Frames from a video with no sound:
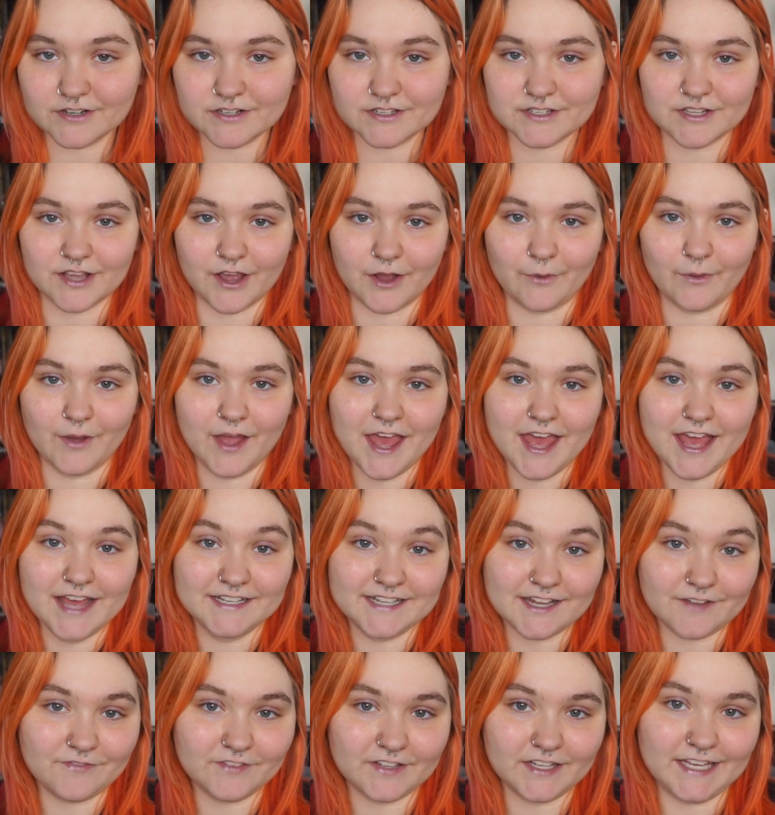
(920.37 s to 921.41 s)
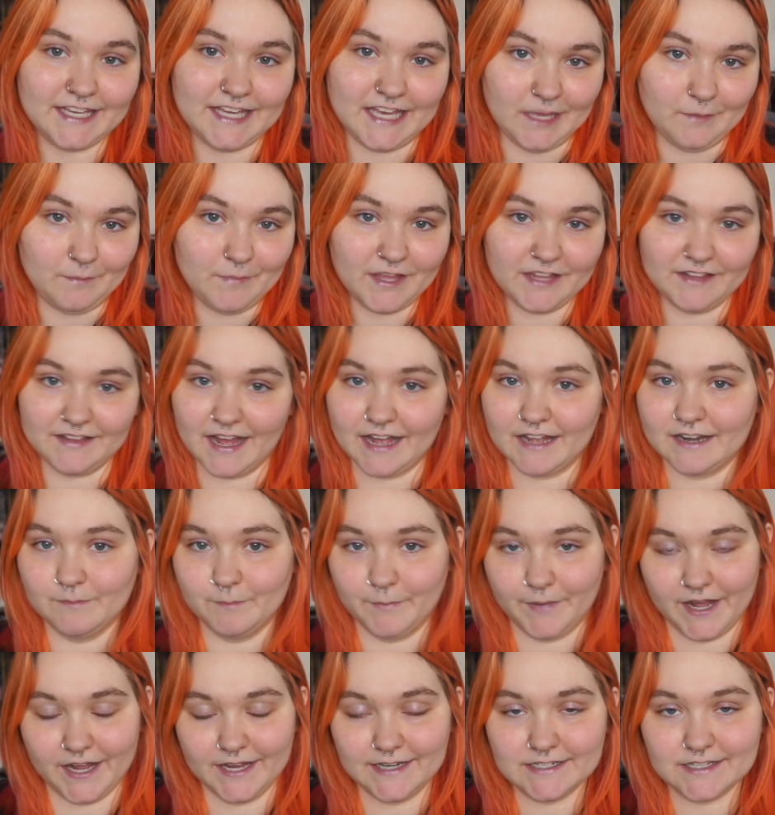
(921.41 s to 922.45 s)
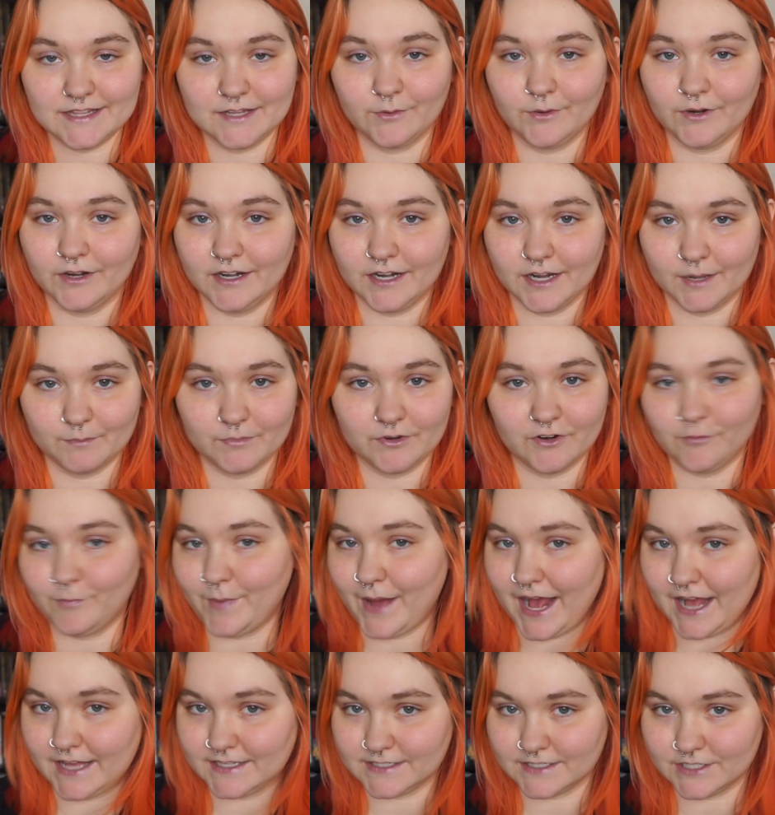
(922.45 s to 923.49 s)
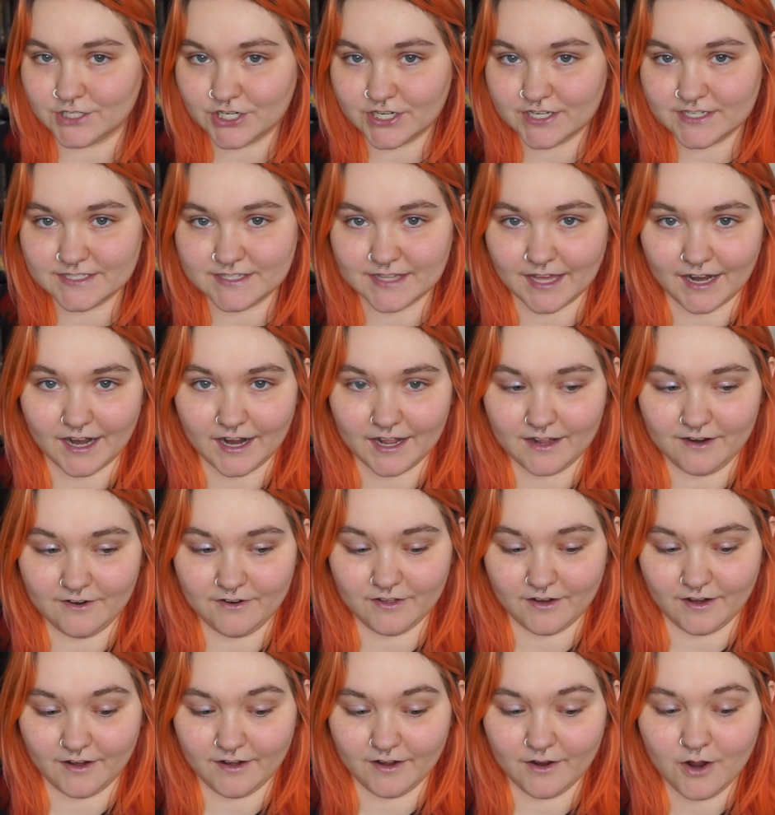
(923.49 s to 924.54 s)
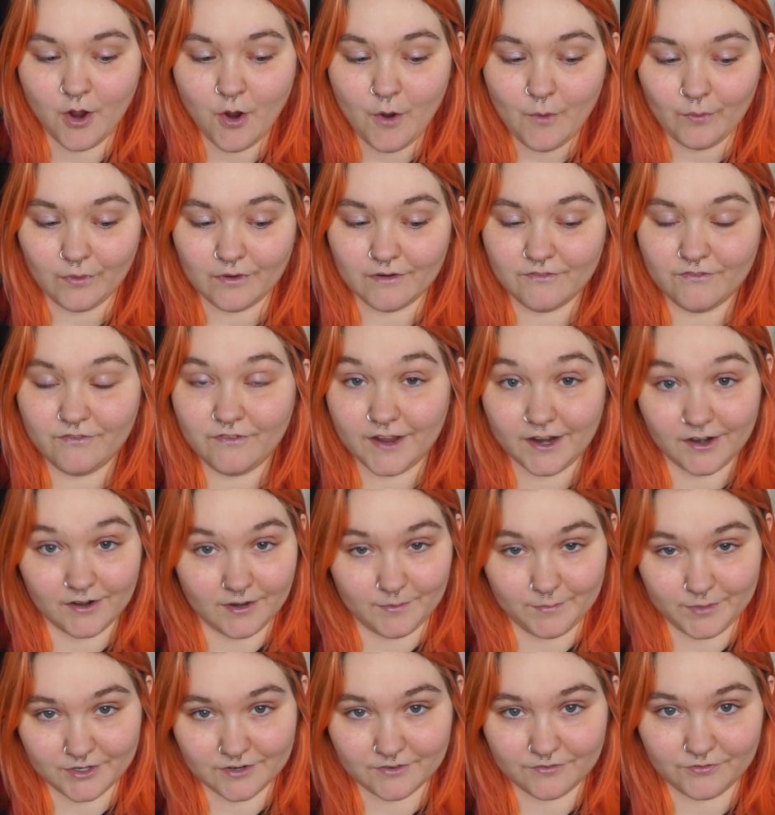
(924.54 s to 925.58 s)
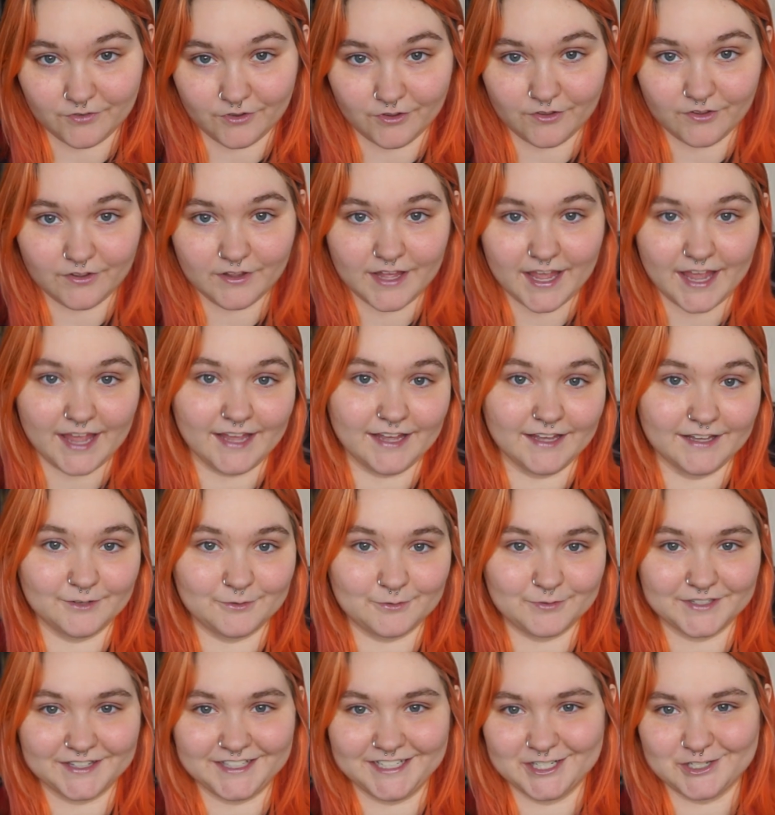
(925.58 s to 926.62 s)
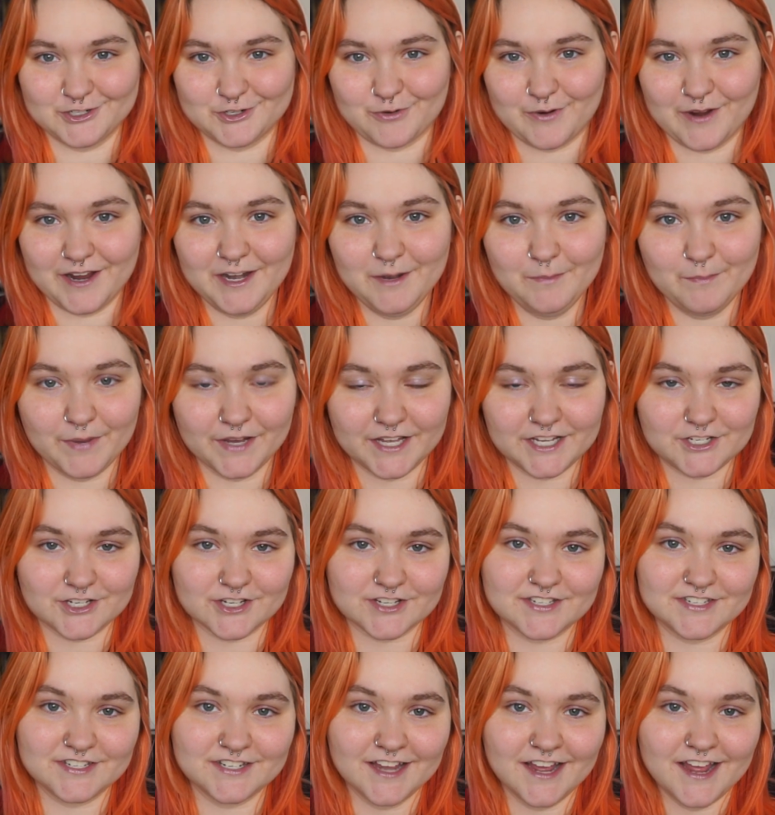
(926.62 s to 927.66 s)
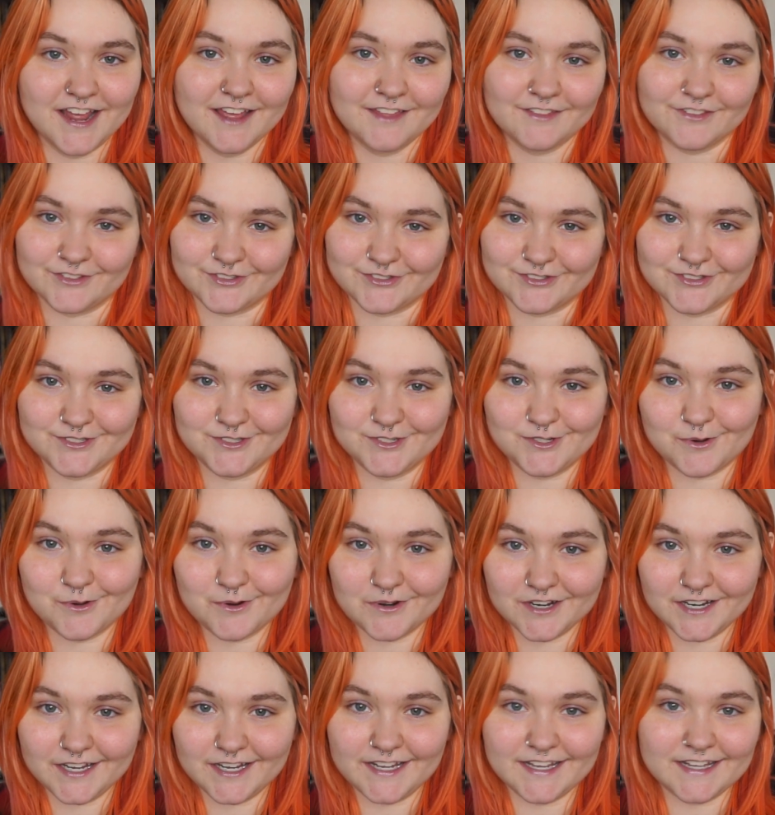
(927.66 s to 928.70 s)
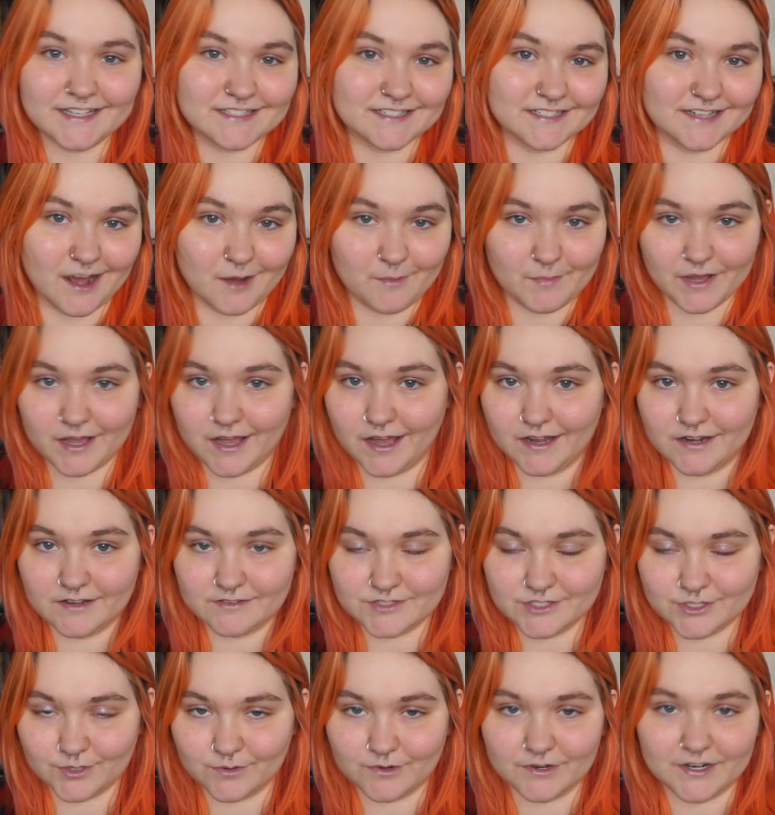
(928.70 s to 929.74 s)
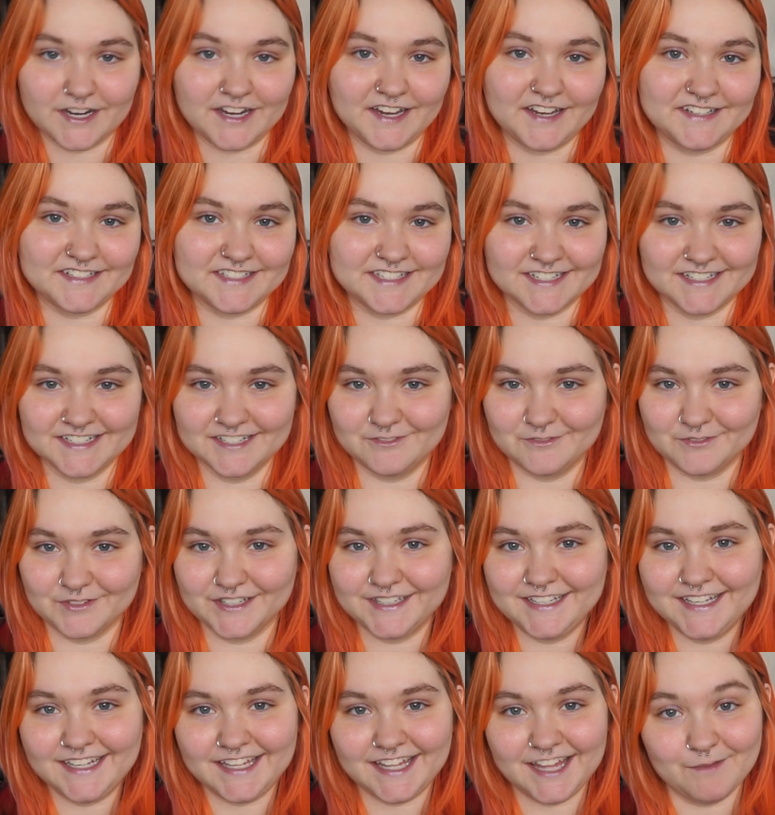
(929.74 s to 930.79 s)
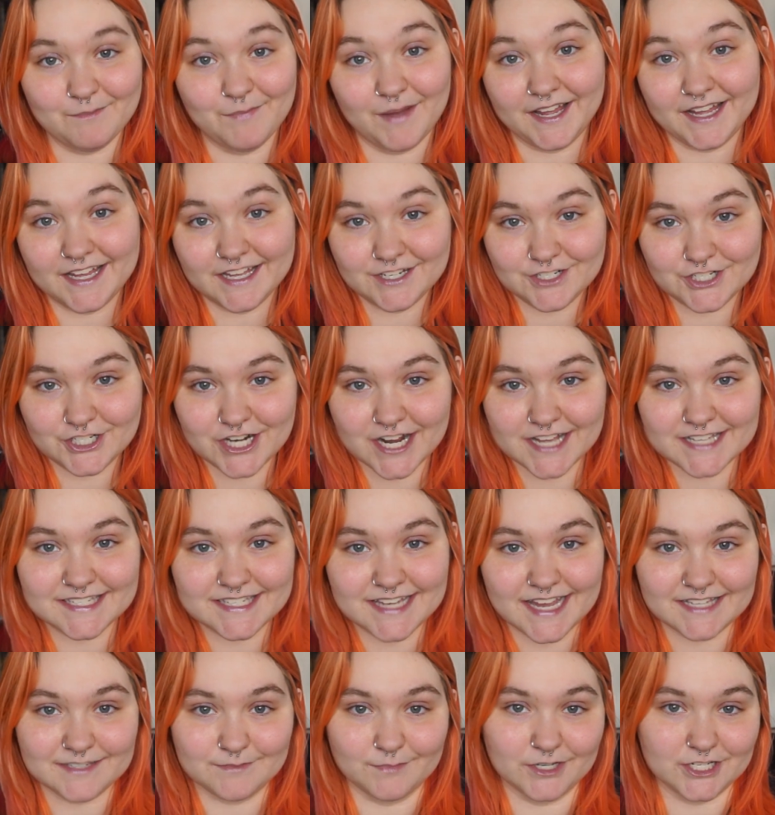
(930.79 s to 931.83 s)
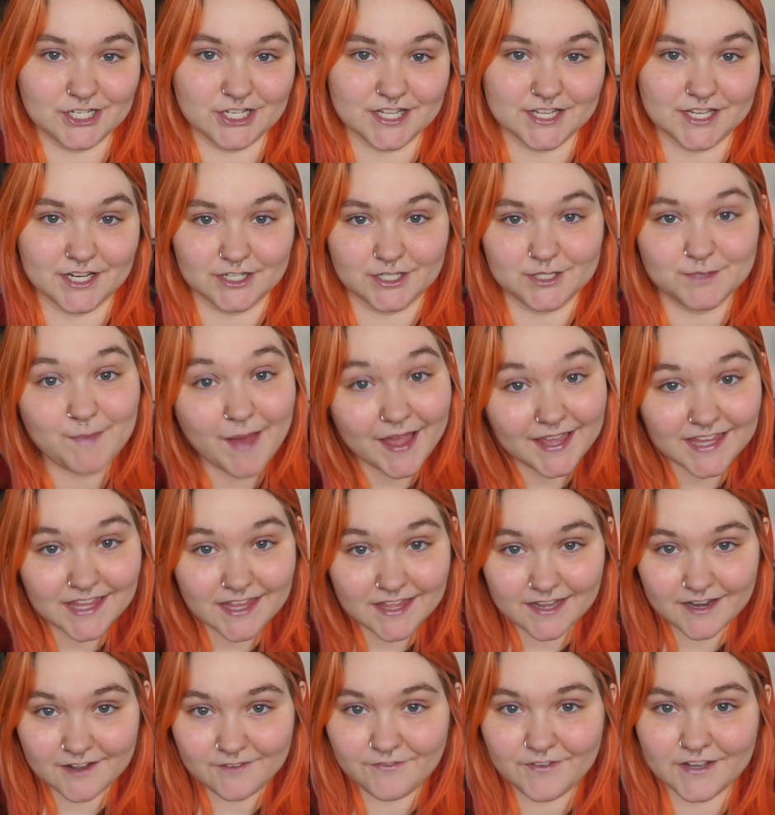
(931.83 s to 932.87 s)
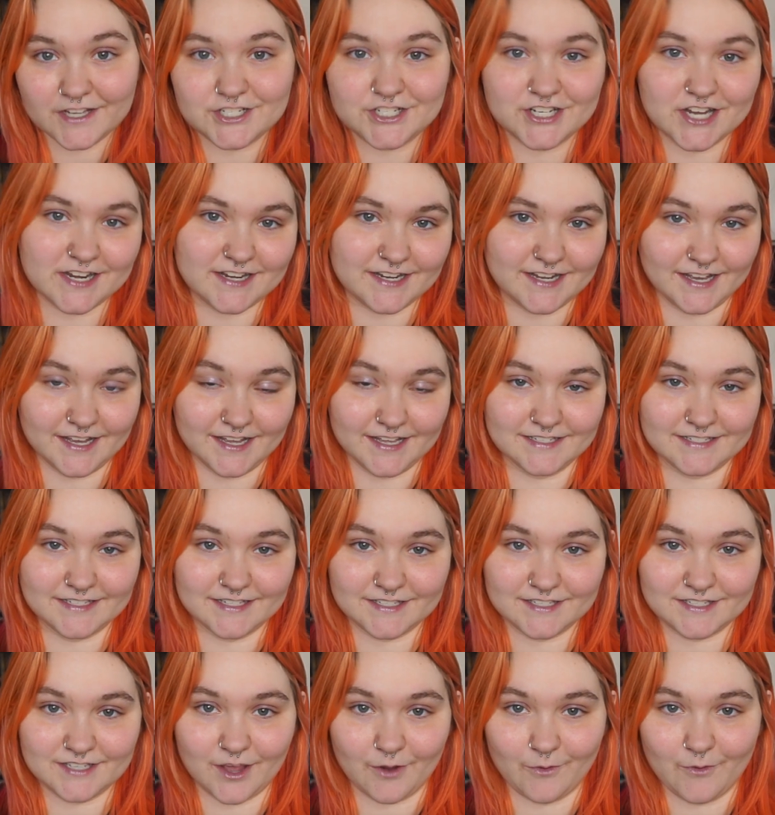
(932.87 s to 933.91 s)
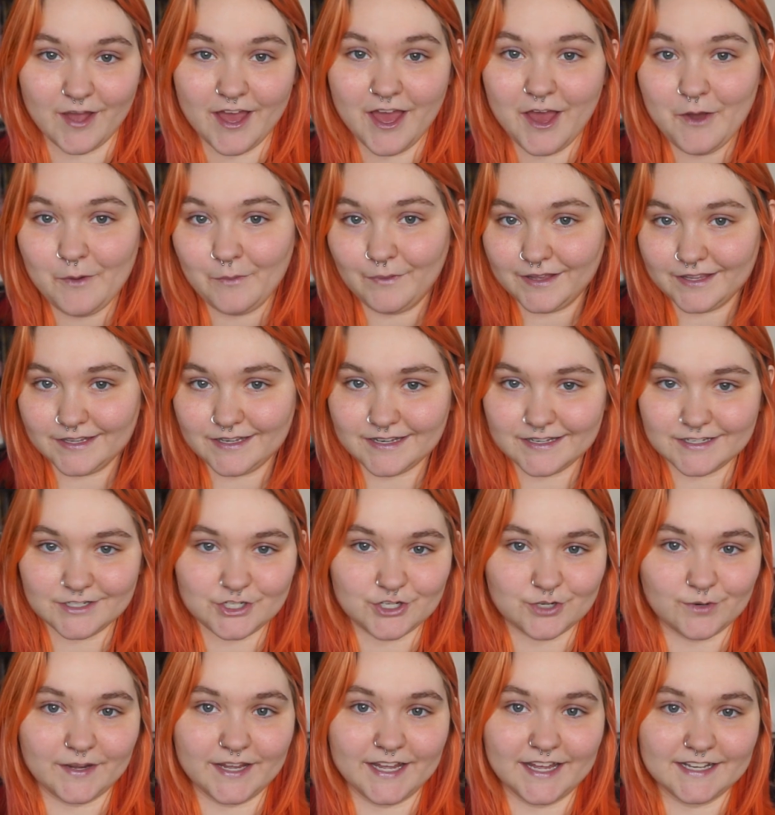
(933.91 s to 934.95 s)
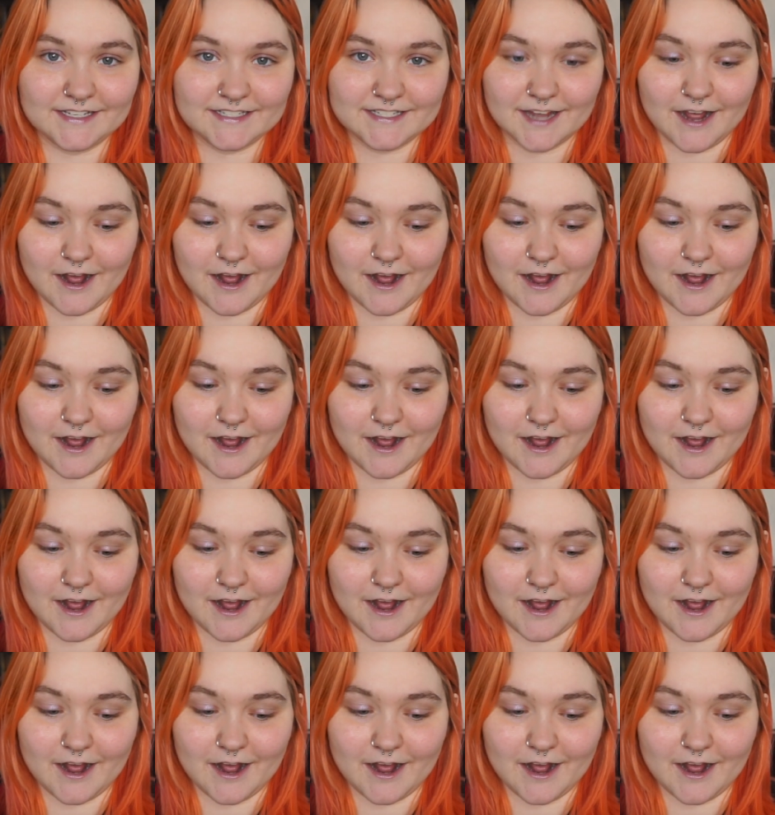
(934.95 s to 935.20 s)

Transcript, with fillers: So definitely keeping that in mind. There were a number of passages that I thought were very beautiful and really enjoyed, but just the story is not my kind of story. Didn't really keep my interest as much as her speculative fiction does. So I did enjoy it.